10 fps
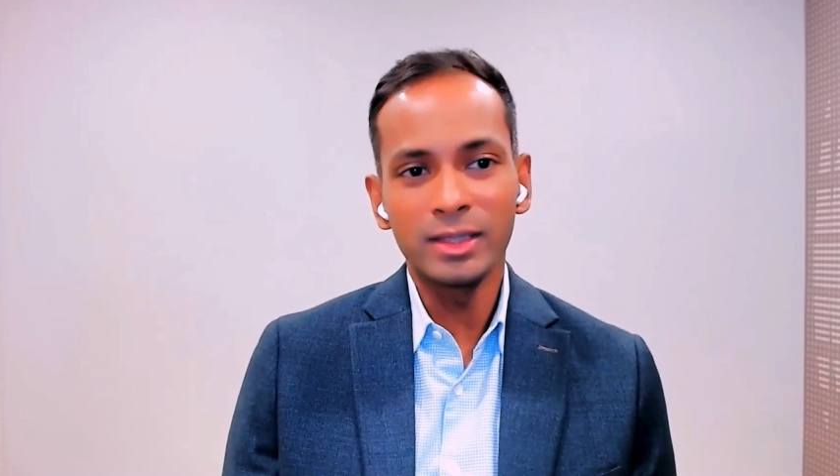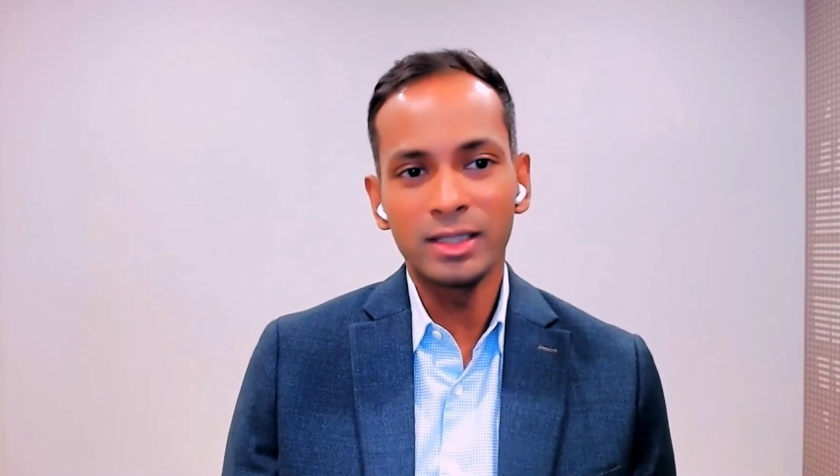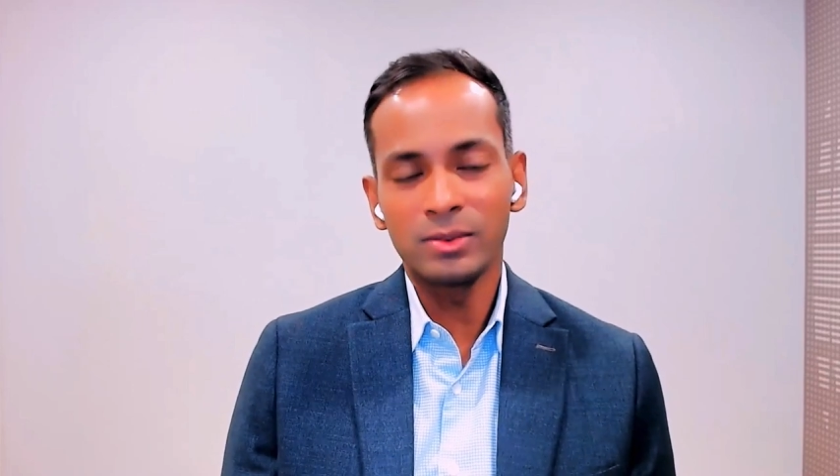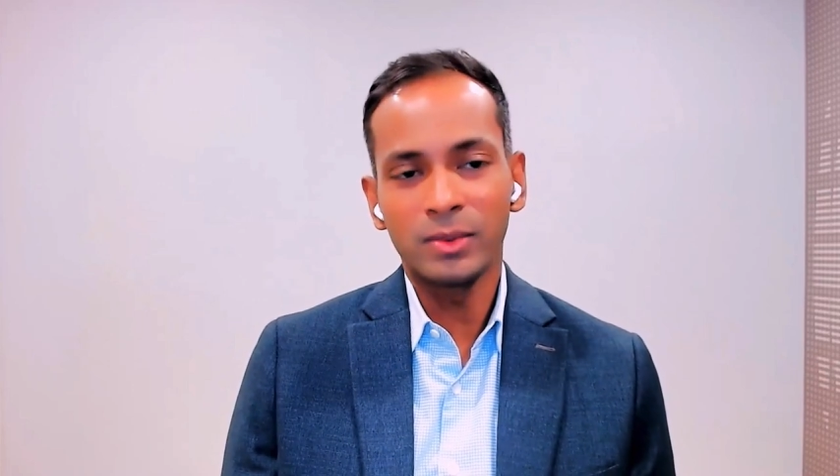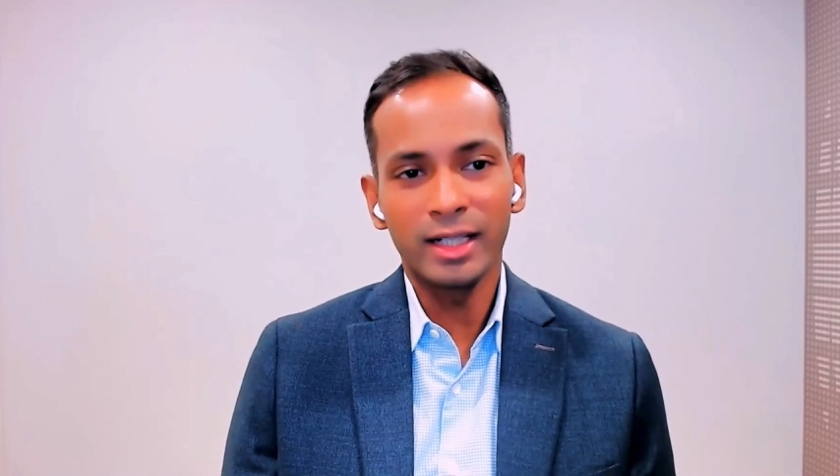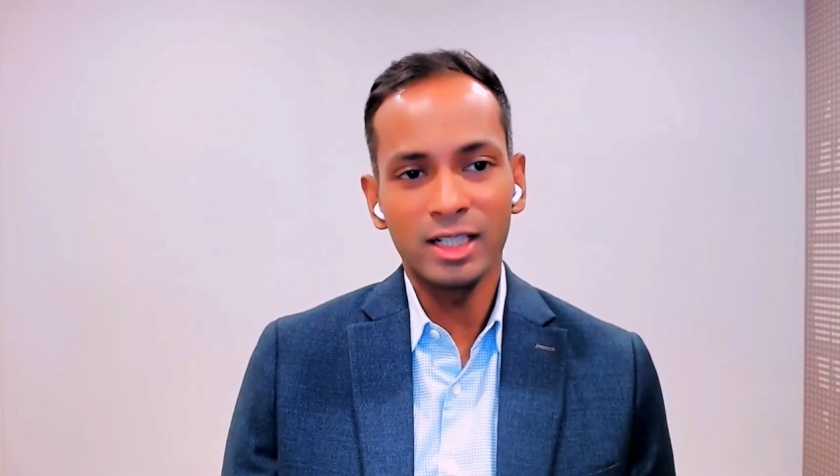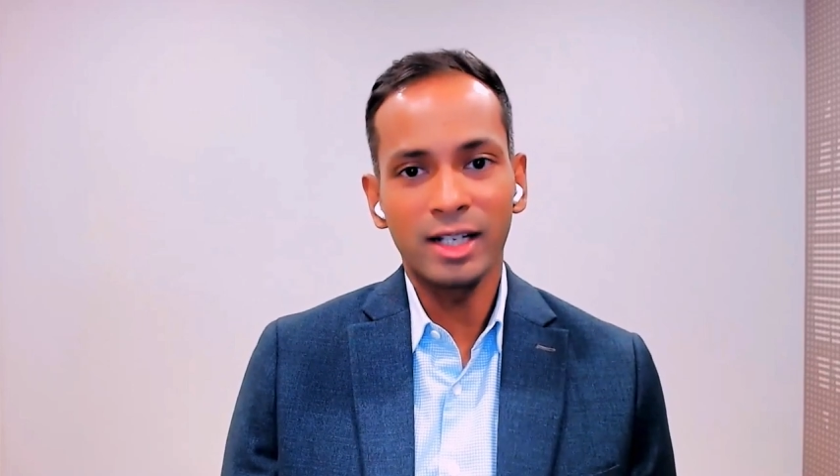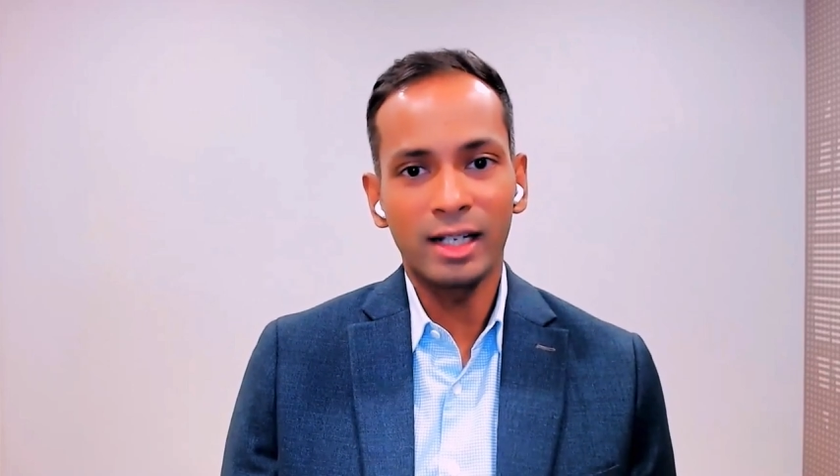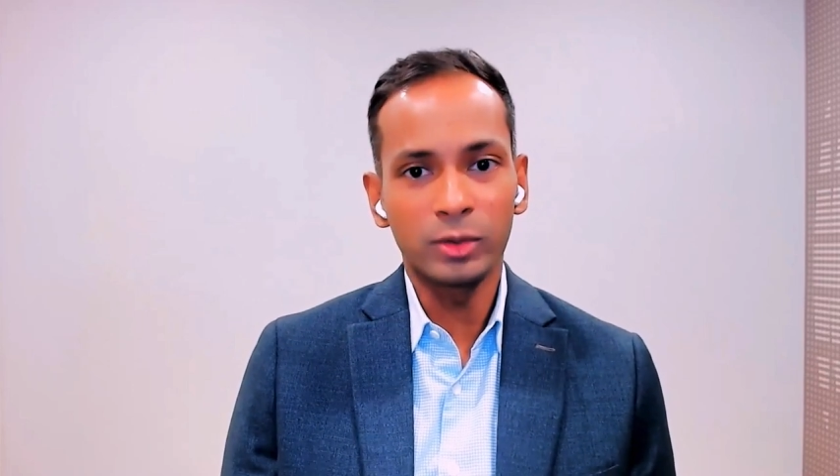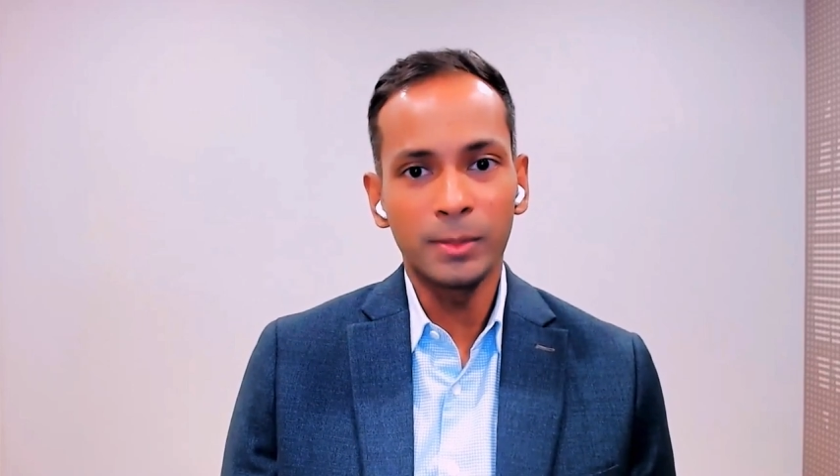which is very
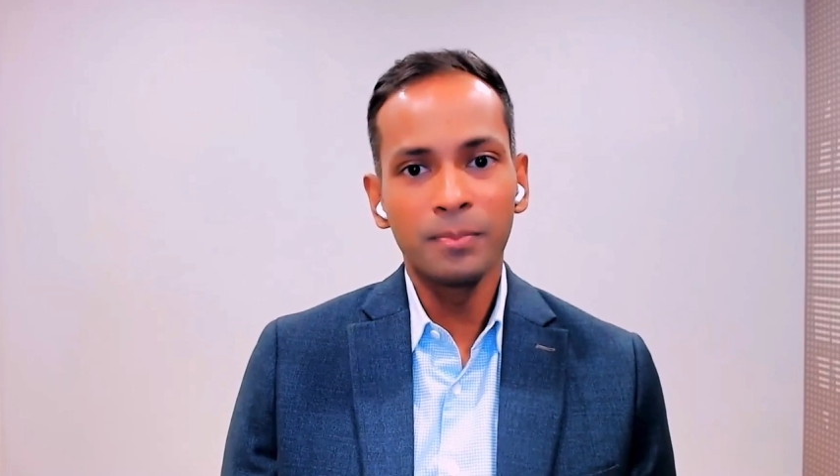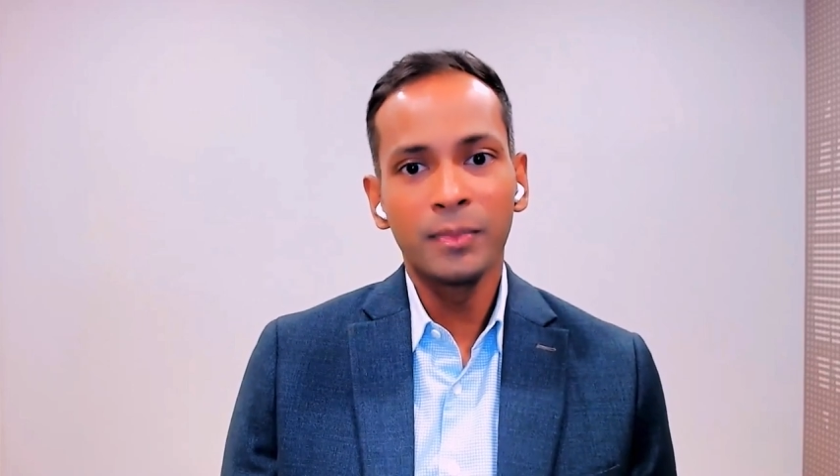shallow.